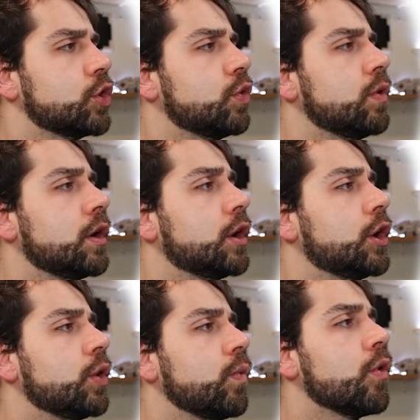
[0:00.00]
So
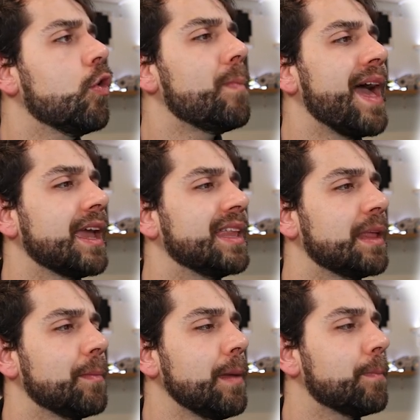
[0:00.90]
we go back in
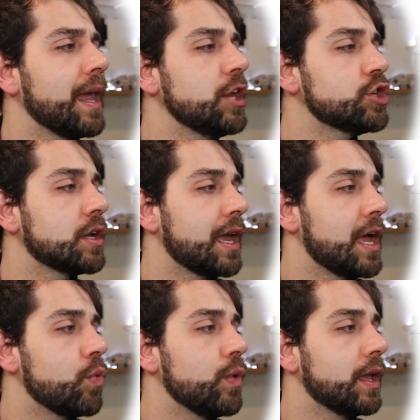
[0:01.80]
the main page
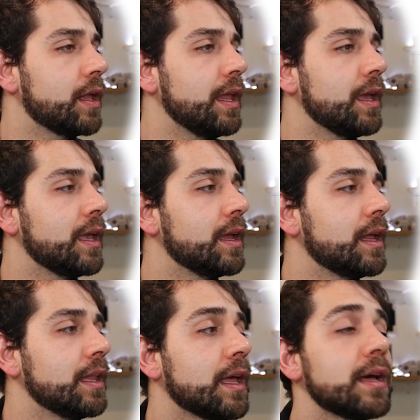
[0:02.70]
and we click
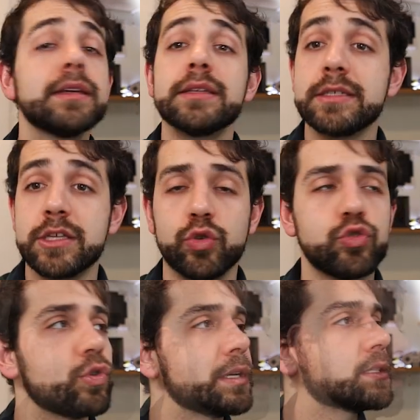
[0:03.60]
here in a Zero
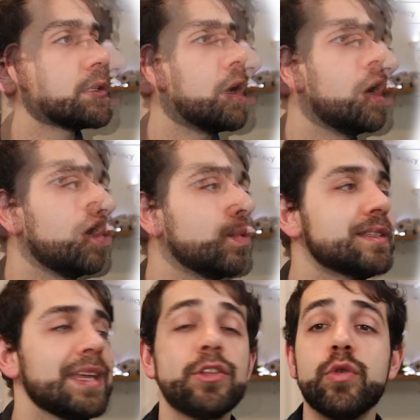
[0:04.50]
Trust.
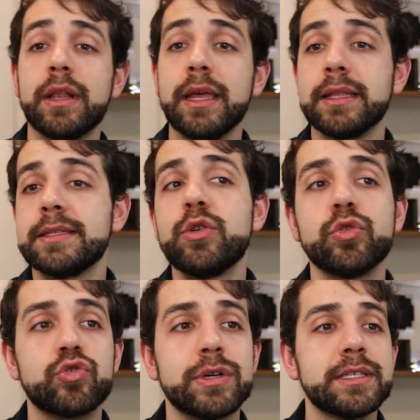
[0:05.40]
Once that you click in Zero
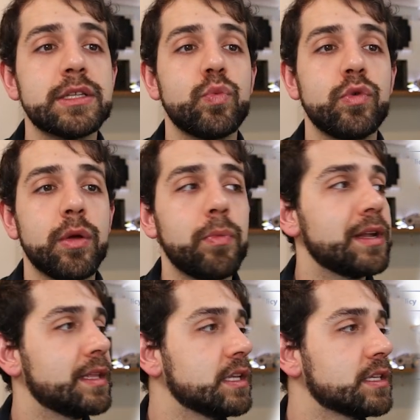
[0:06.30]
Trust, will
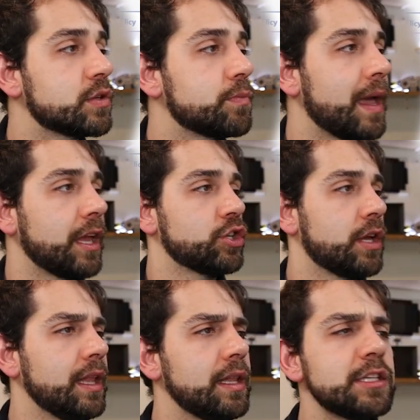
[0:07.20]
appear this page.
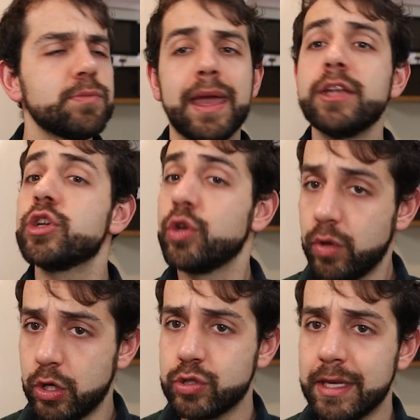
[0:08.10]
And this page
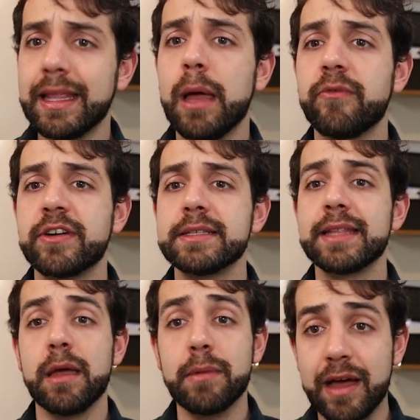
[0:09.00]
you need to set up first
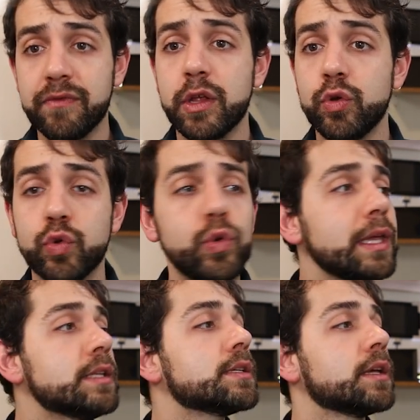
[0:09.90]
time. After you do
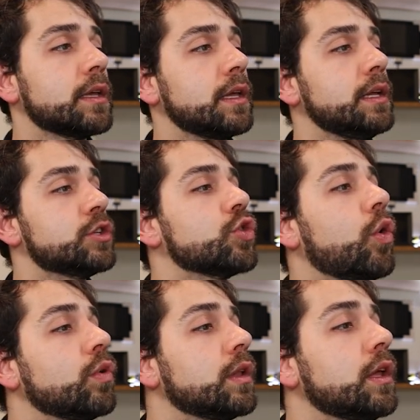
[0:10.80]
it, it's
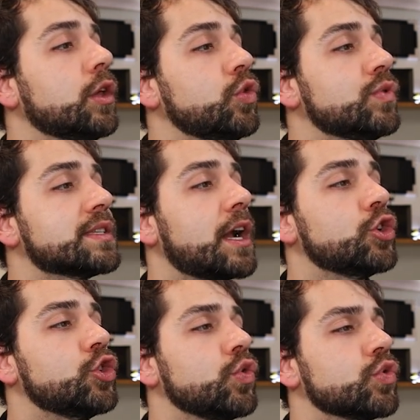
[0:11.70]
only you
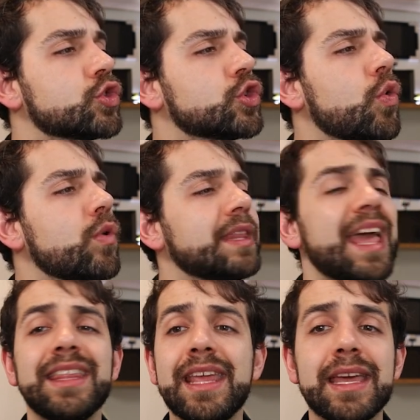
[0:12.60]
start to use. So the
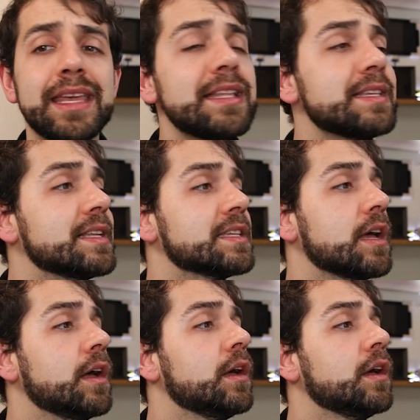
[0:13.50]
idea is it's
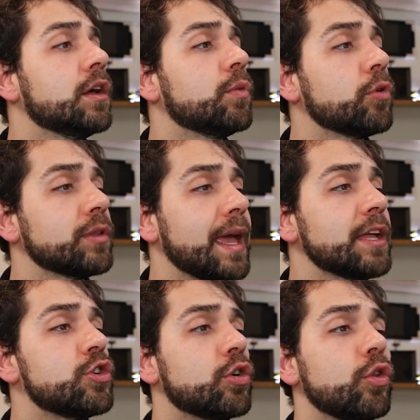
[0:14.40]

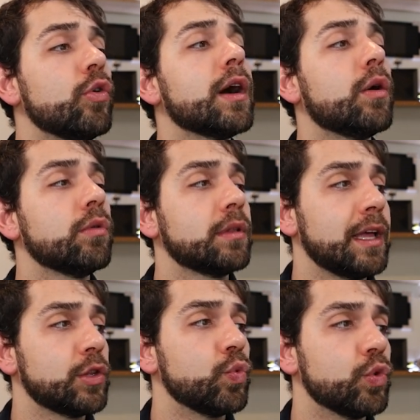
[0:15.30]
protect your local
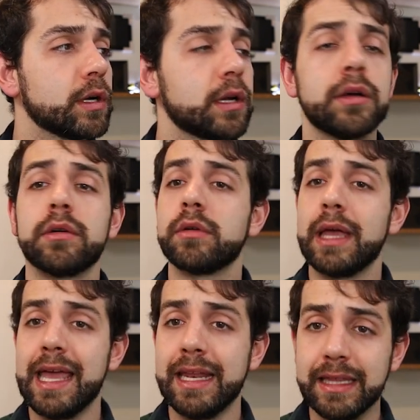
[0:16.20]
network.
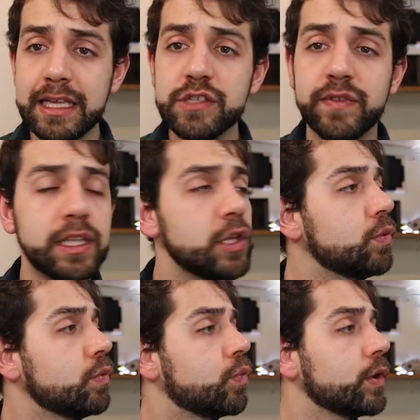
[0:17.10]
And in this
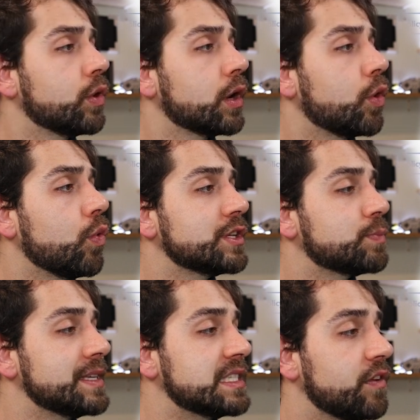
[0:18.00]
video, we're gonna go
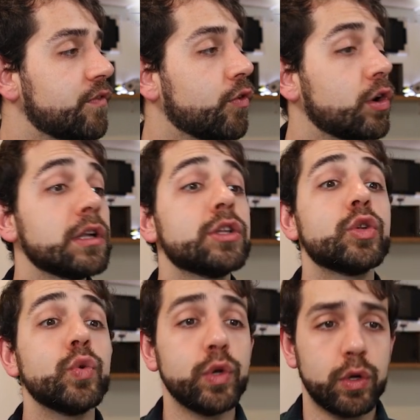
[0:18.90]
specific for the
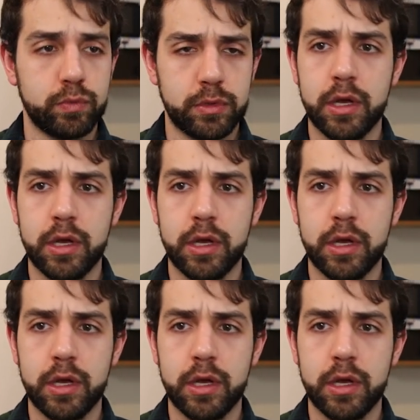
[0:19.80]
tunnel.